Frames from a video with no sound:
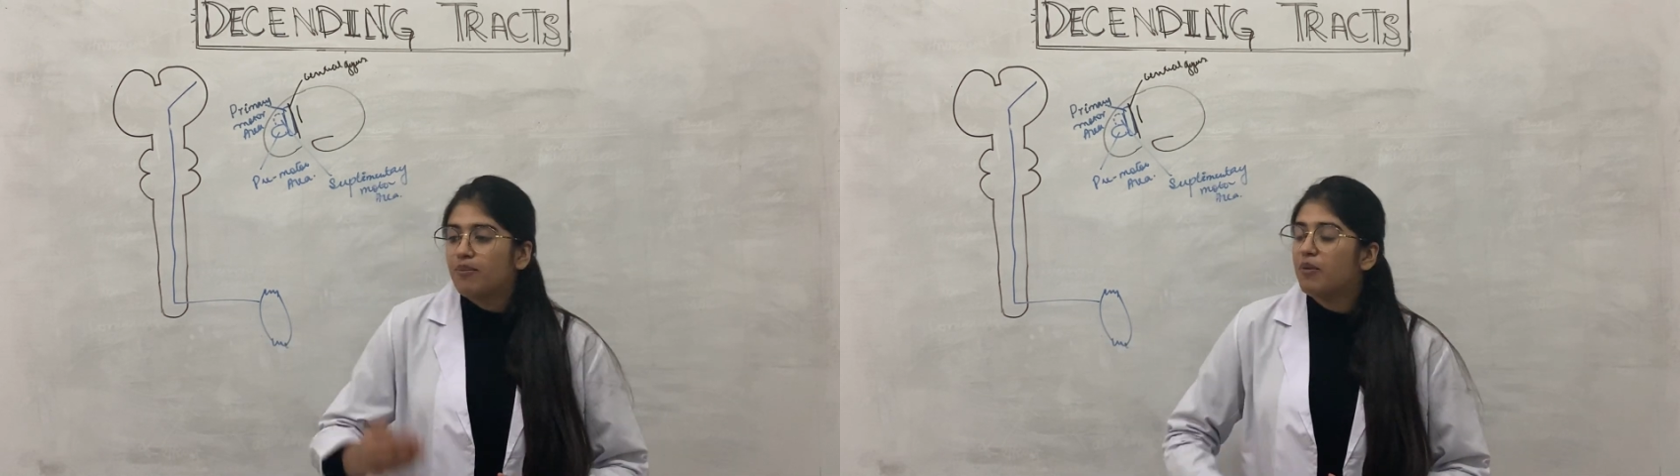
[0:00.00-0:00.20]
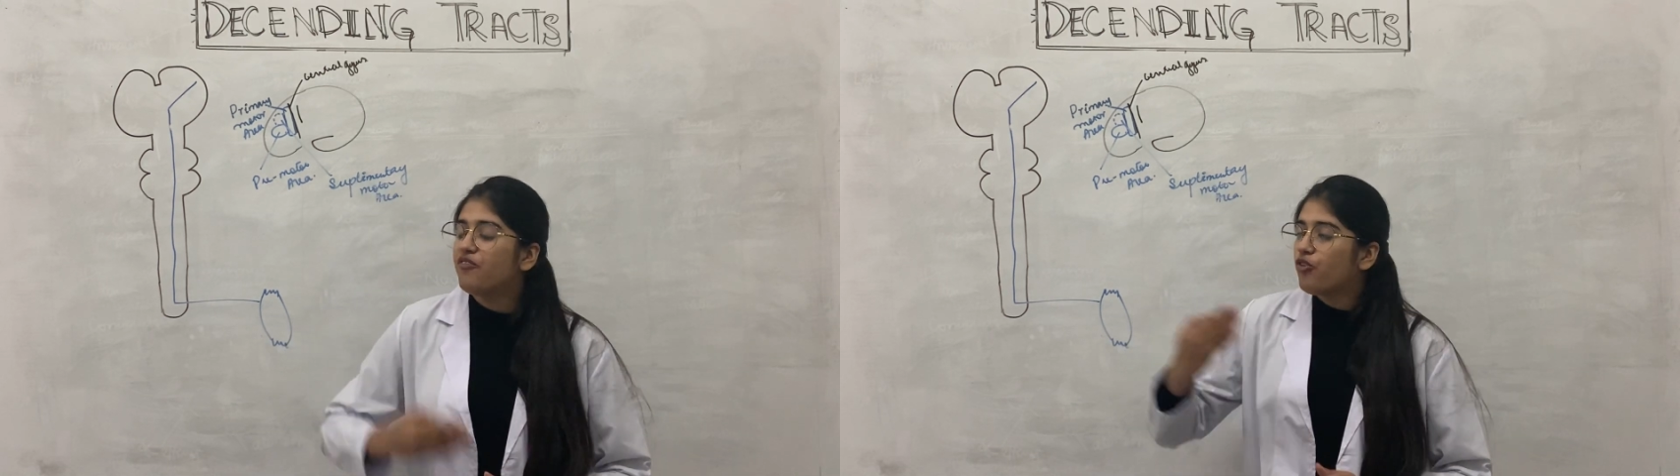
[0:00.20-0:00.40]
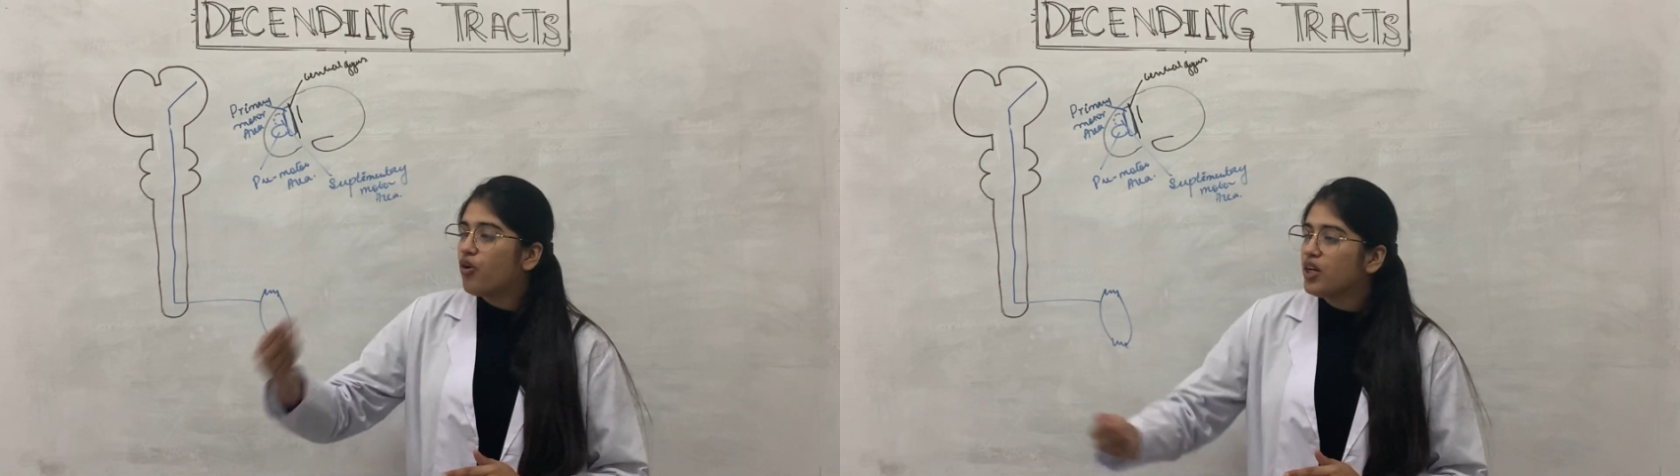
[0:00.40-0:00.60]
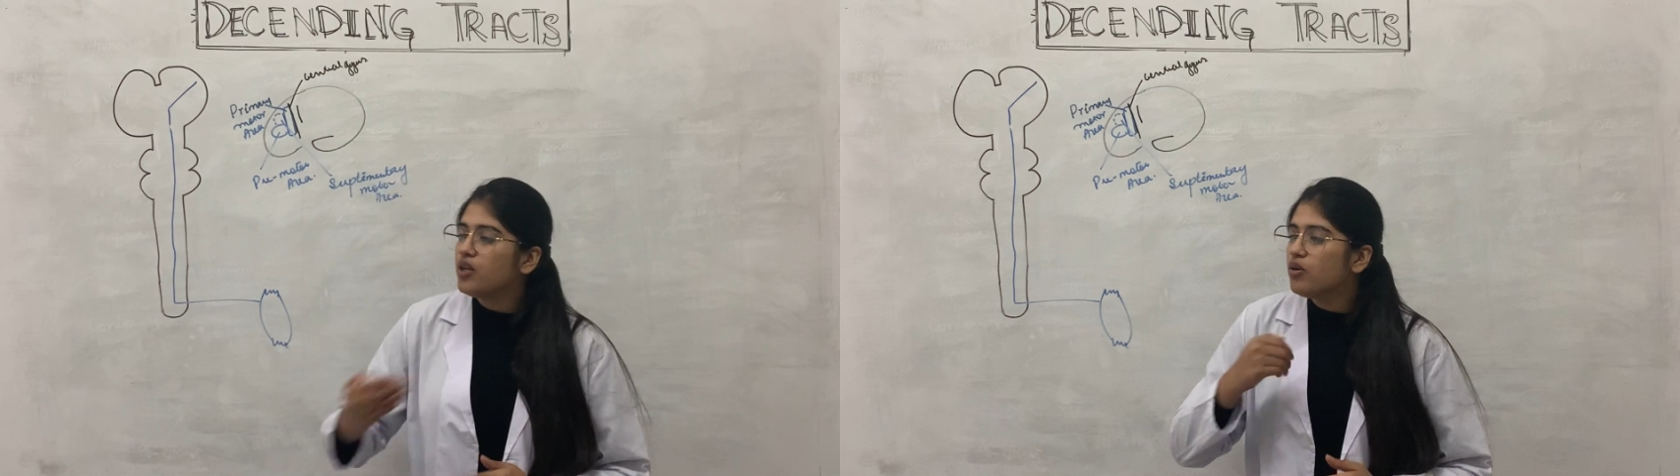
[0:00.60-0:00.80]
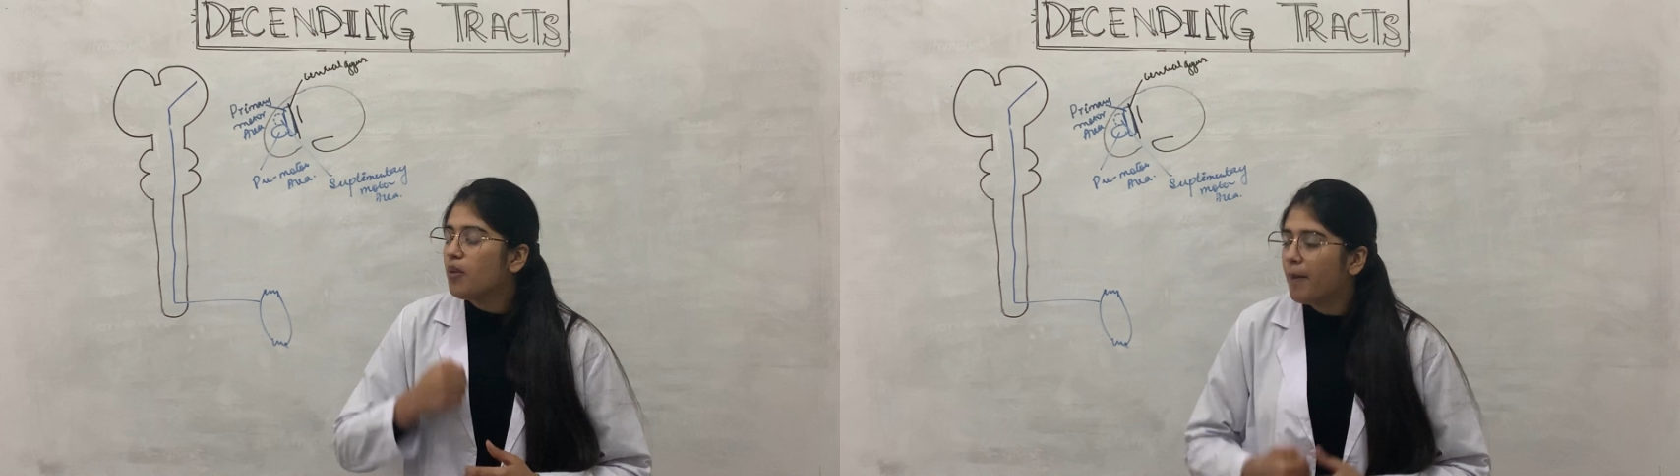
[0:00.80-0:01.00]
before
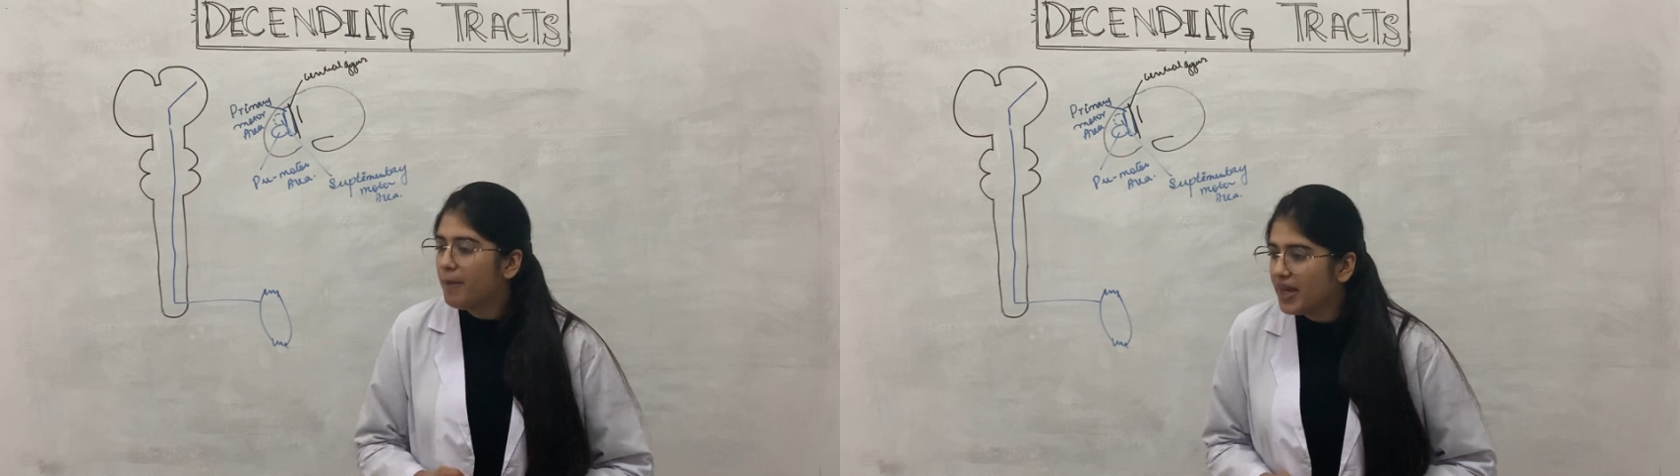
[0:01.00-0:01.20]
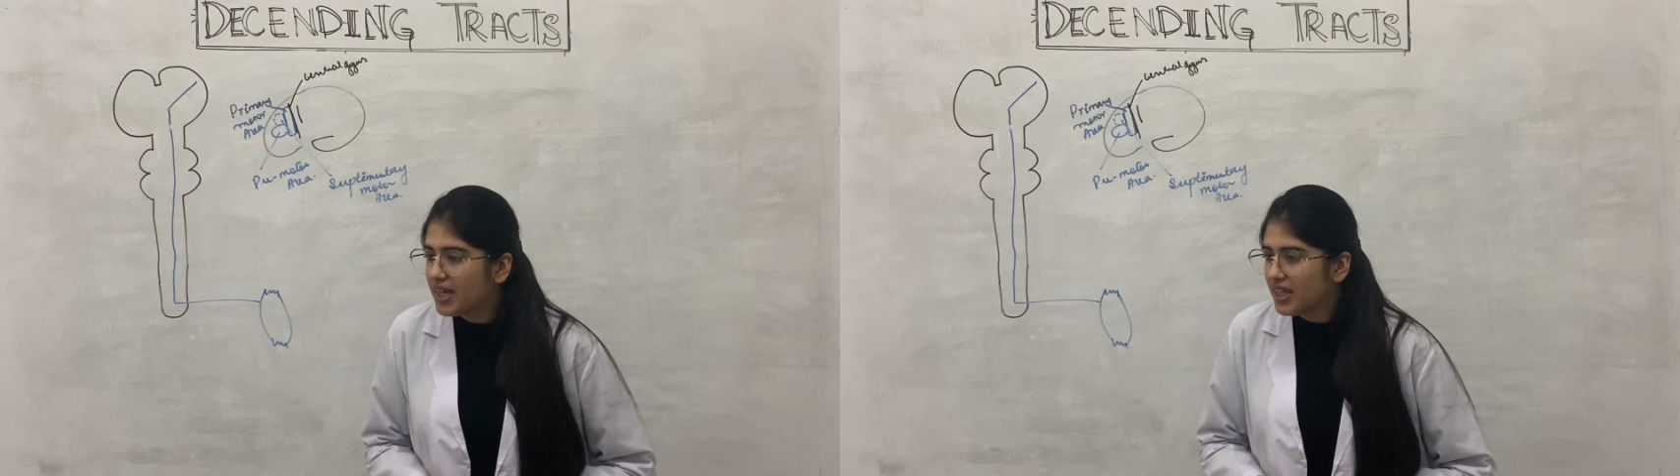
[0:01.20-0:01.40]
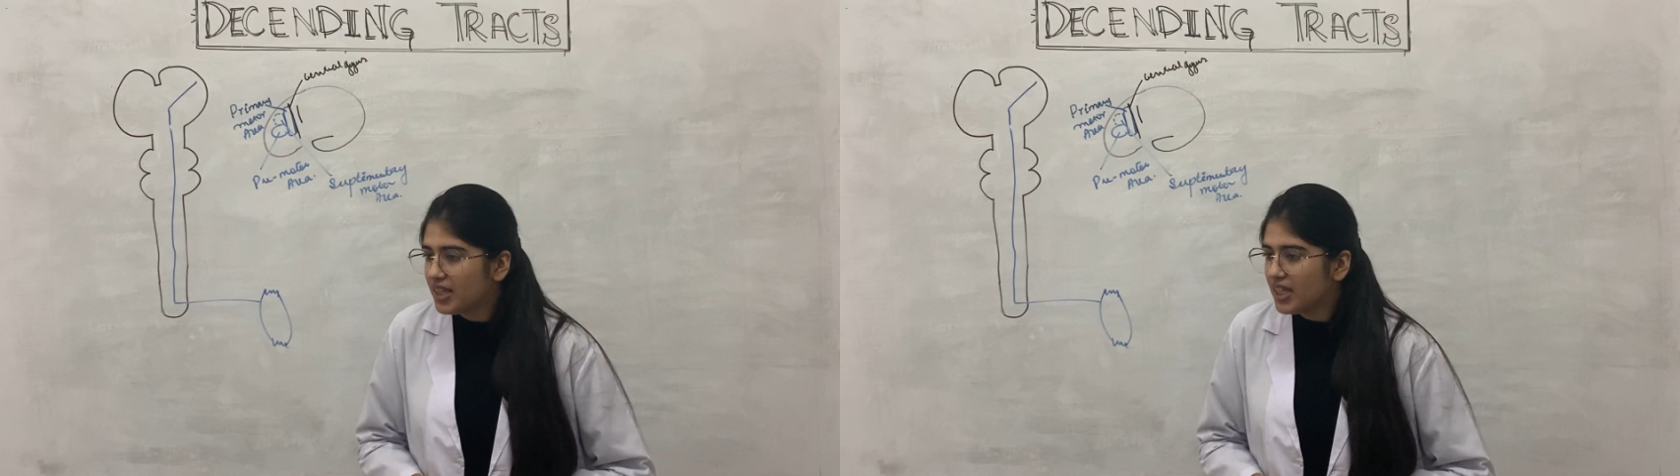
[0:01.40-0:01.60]
you begin